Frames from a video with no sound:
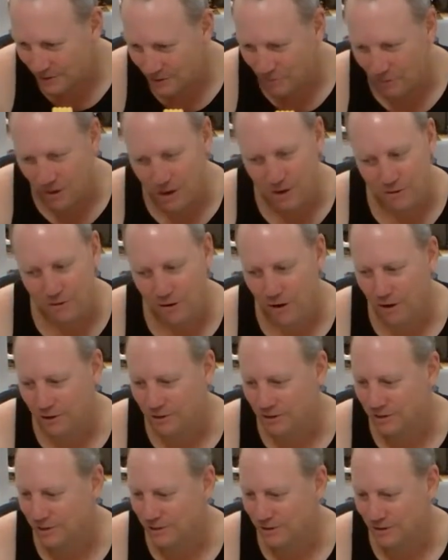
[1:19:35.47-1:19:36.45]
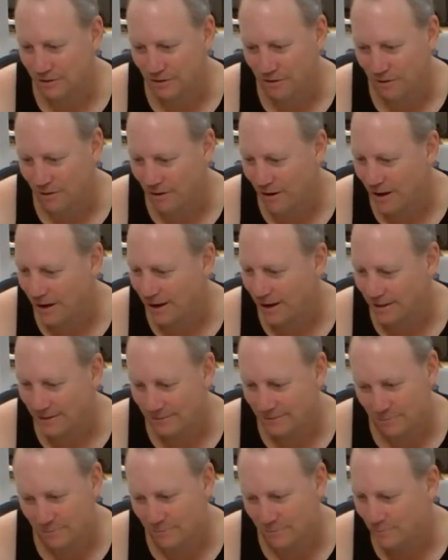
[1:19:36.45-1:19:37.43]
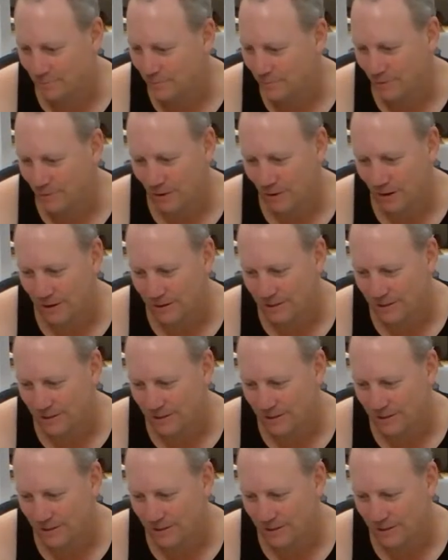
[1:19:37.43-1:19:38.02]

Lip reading: Green Grocers are great